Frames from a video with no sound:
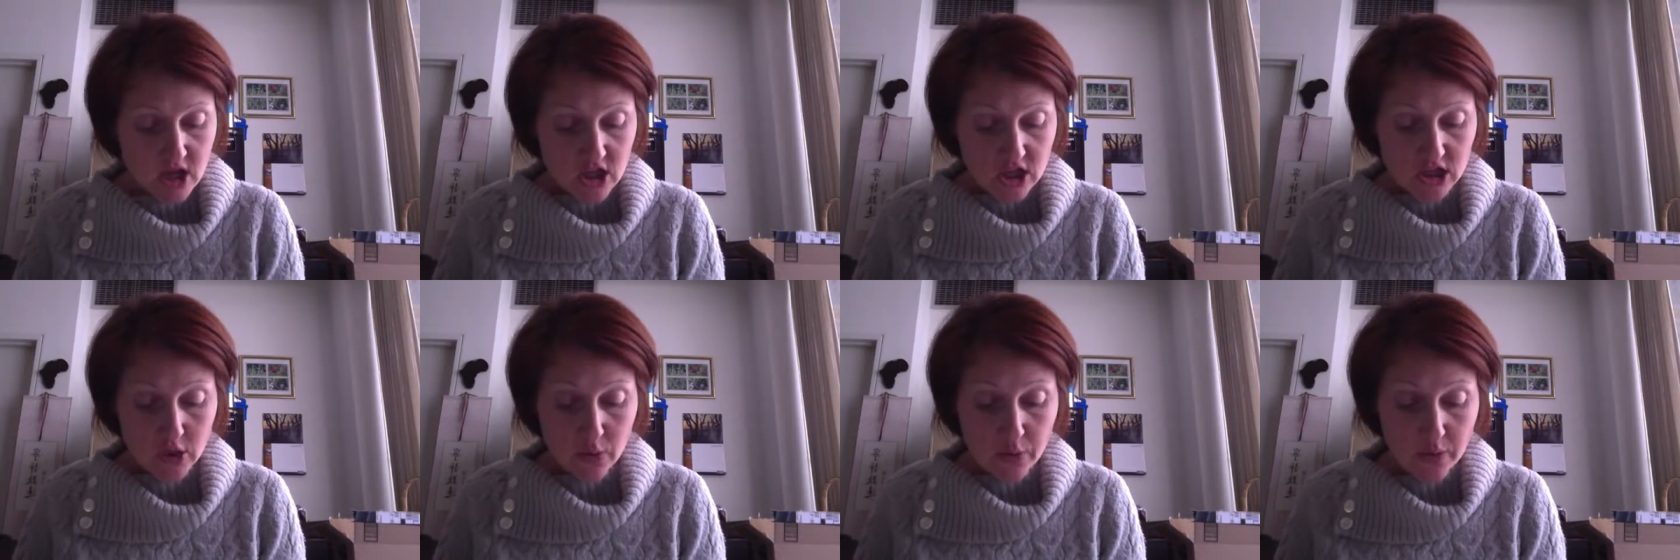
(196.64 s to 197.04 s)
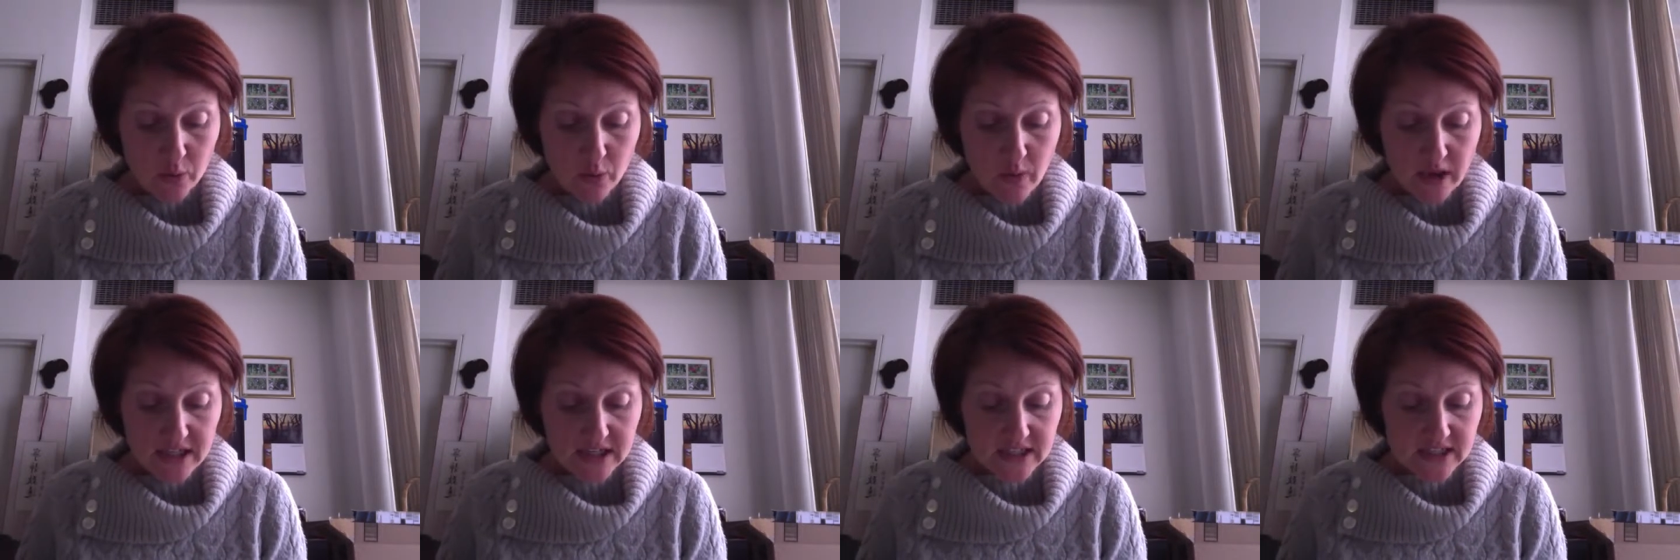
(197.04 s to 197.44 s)
Louis
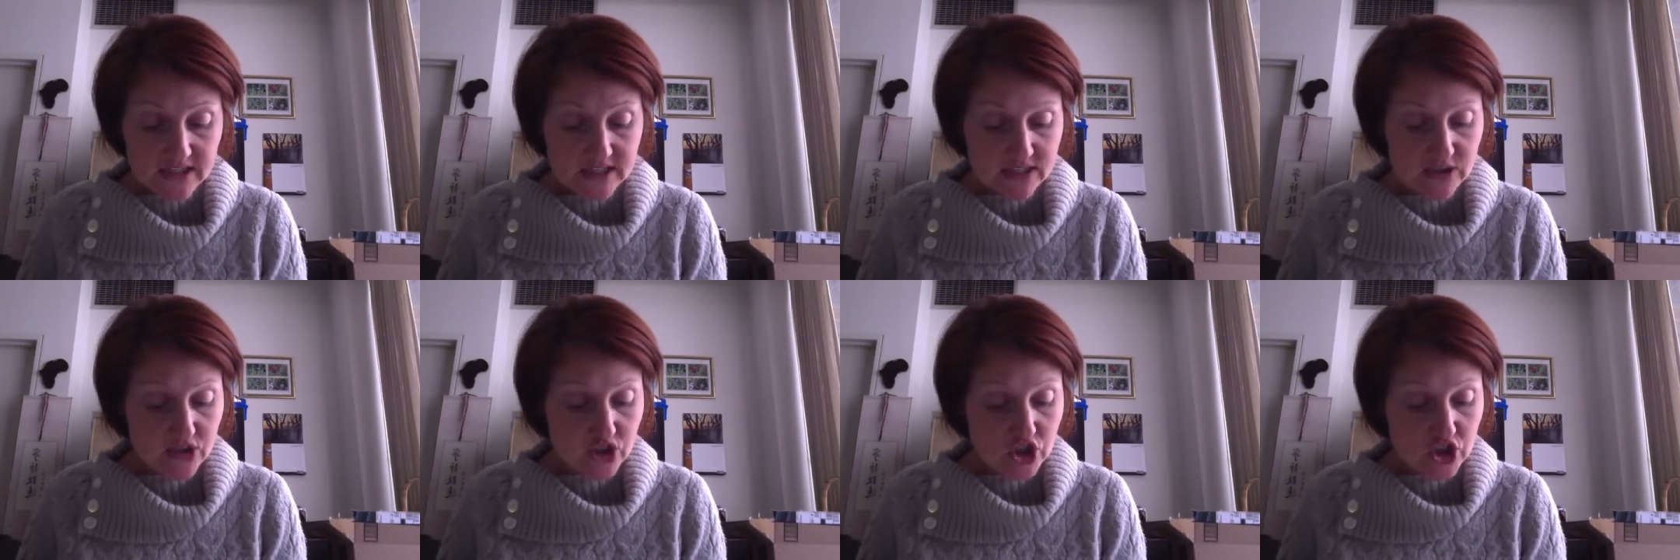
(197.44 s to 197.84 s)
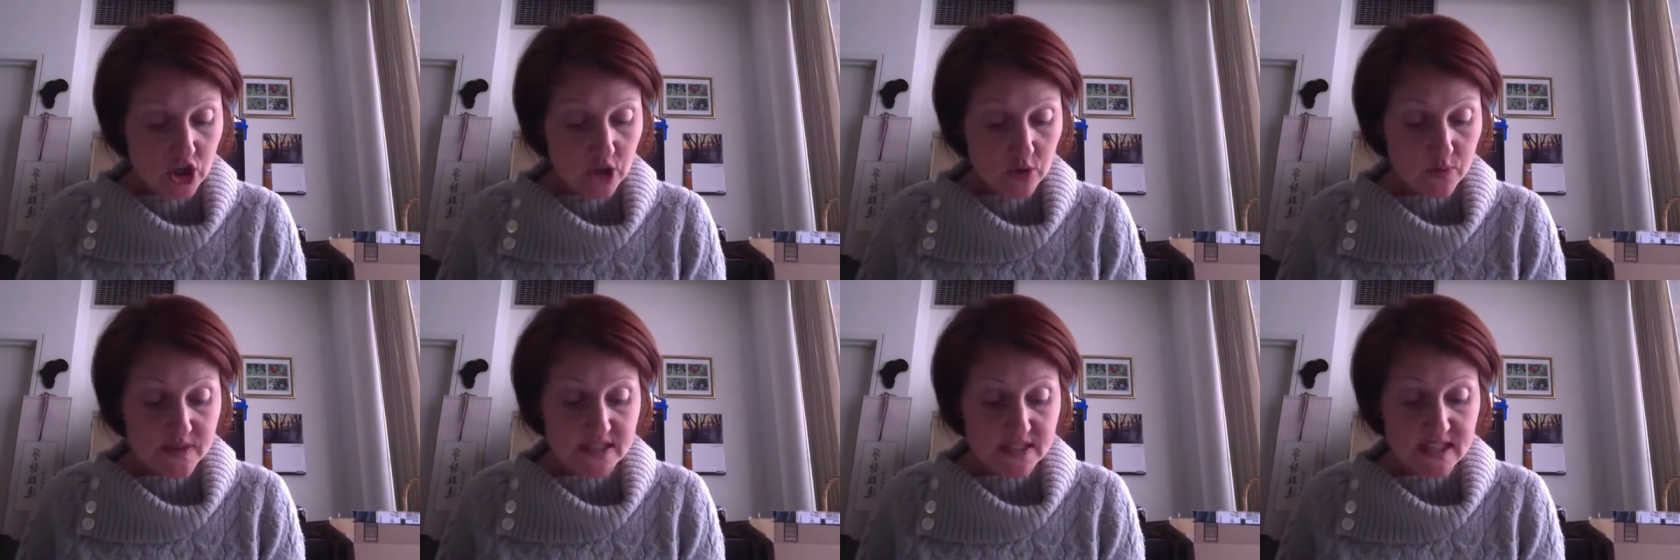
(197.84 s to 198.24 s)
waited until the
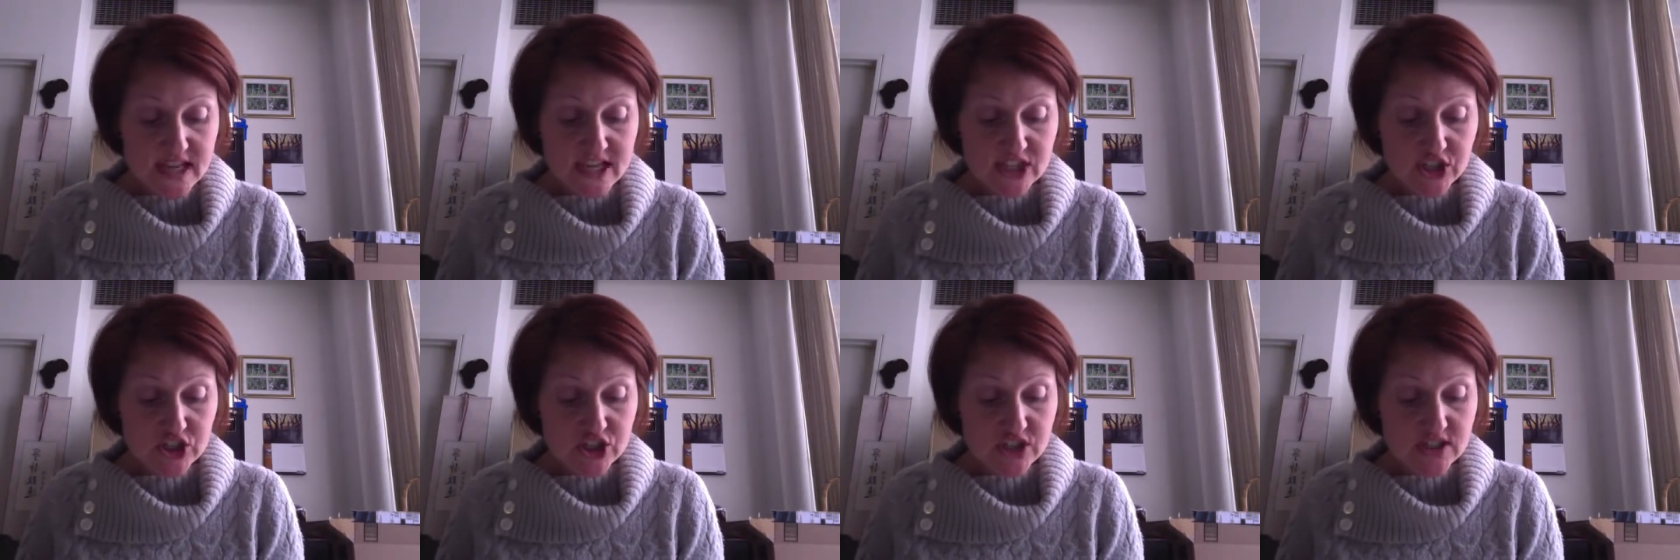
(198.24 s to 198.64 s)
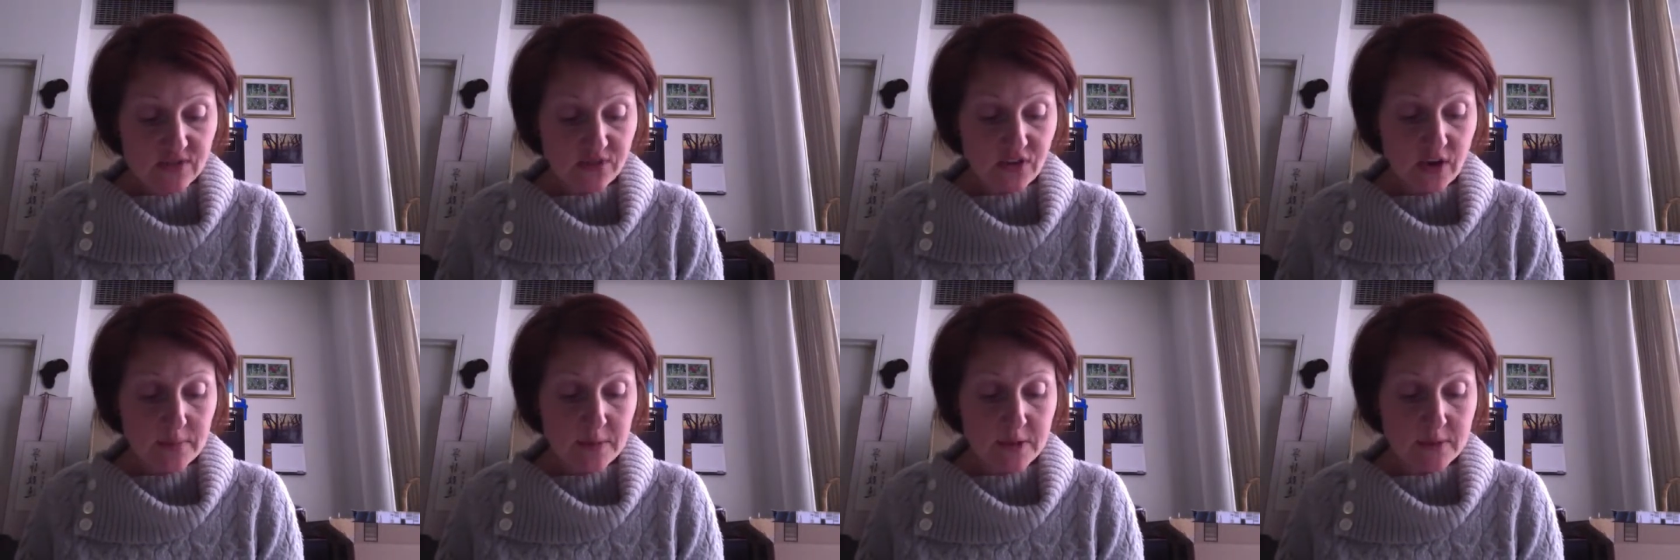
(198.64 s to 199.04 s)
shark was inches
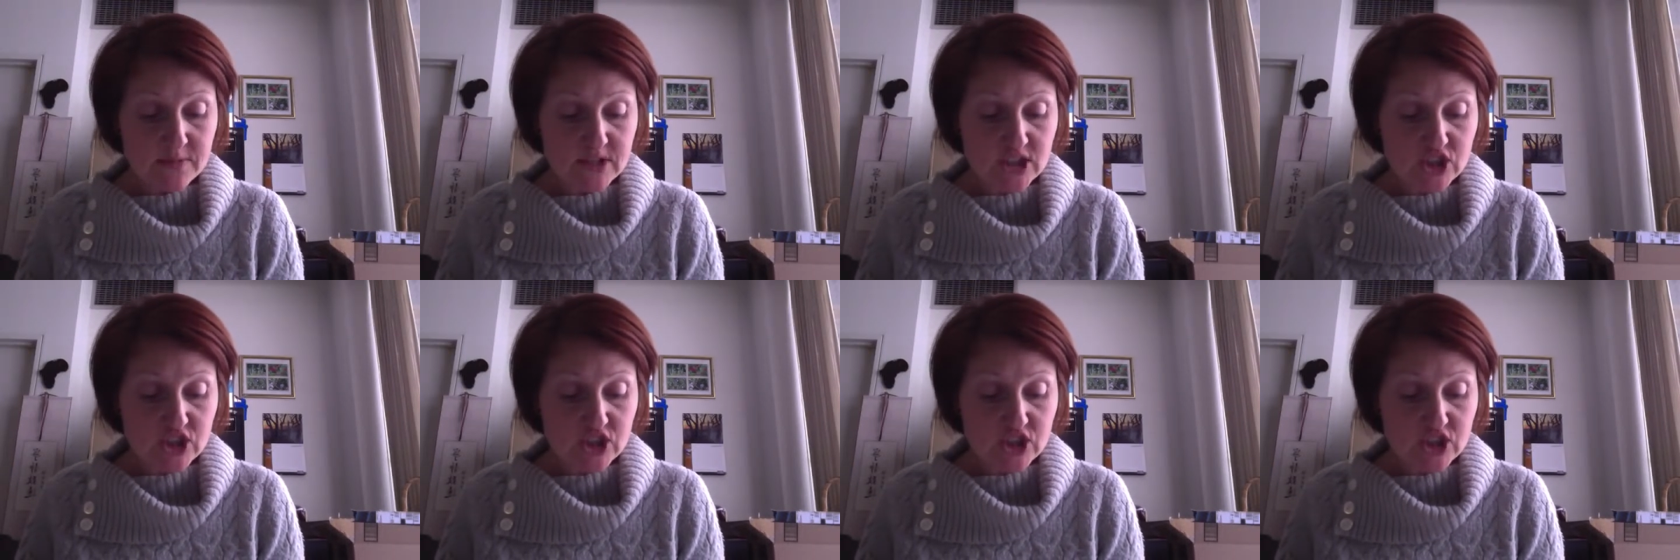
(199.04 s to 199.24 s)
from him,